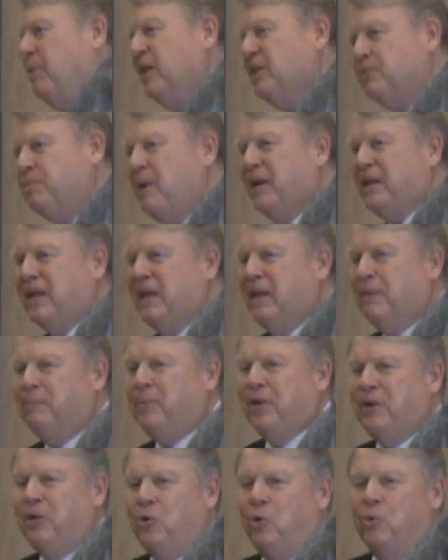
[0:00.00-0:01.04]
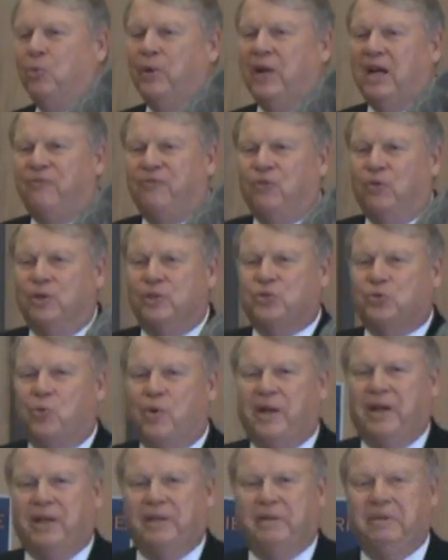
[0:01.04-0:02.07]
based my campaign on when I first
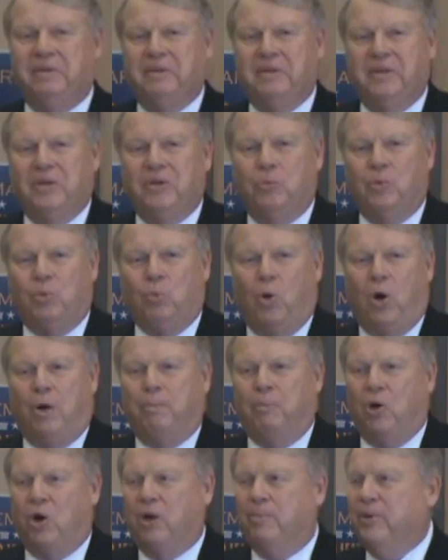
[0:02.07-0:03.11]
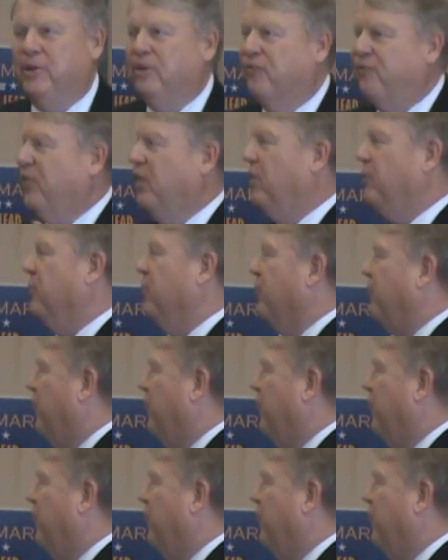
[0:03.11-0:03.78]
ran. When Walt Barbie, the founder of the